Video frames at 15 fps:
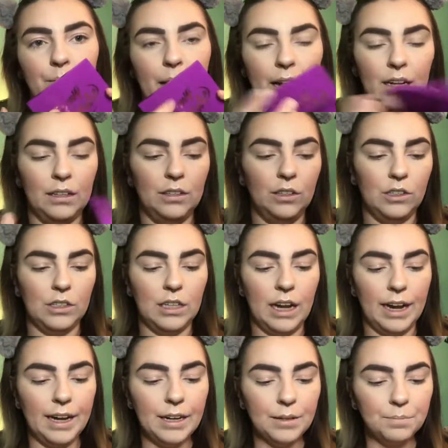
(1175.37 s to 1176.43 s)
palette looks
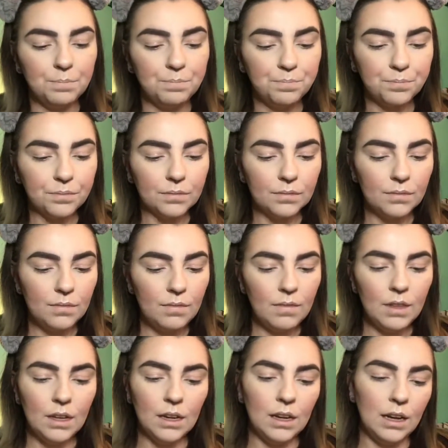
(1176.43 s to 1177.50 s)
like.
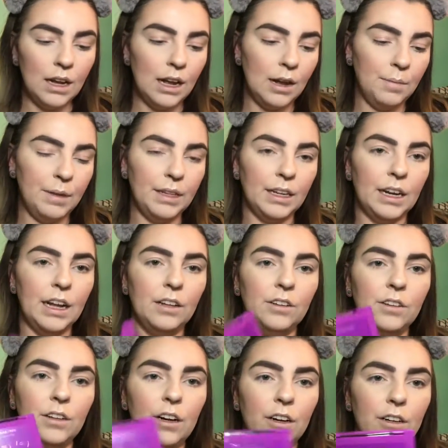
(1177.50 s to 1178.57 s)
And the
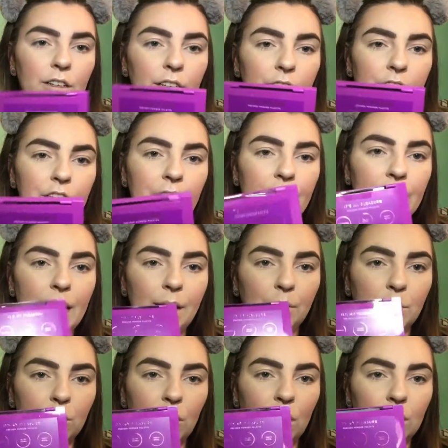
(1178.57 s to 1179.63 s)
color, or the shade
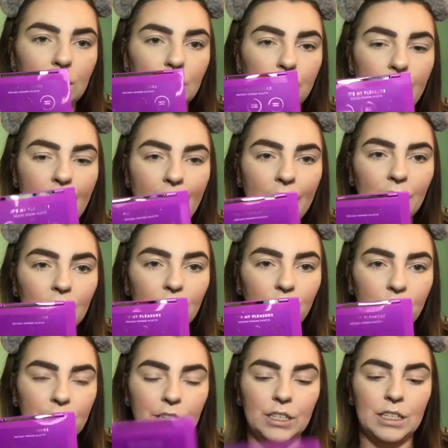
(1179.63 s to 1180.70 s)
names are on the back,
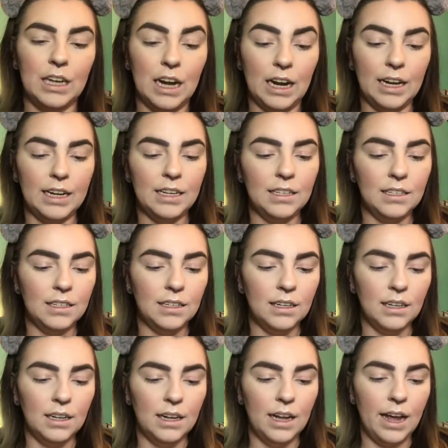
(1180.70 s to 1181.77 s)
which is nice.
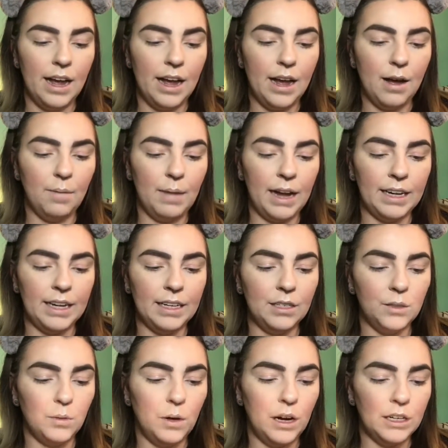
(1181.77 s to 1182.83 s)
I did
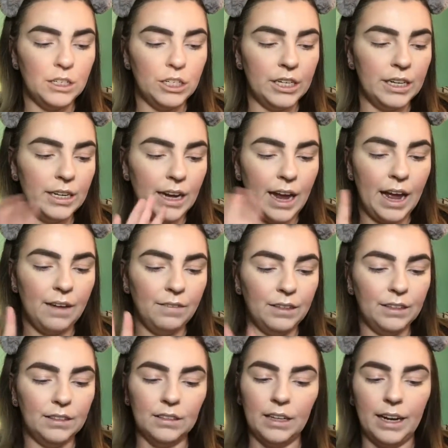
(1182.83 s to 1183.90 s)
swatch it. I
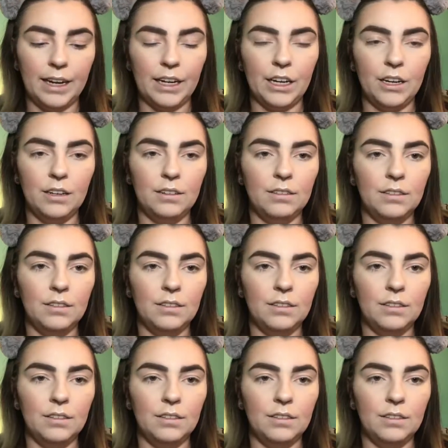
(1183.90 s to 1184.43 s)
haven't like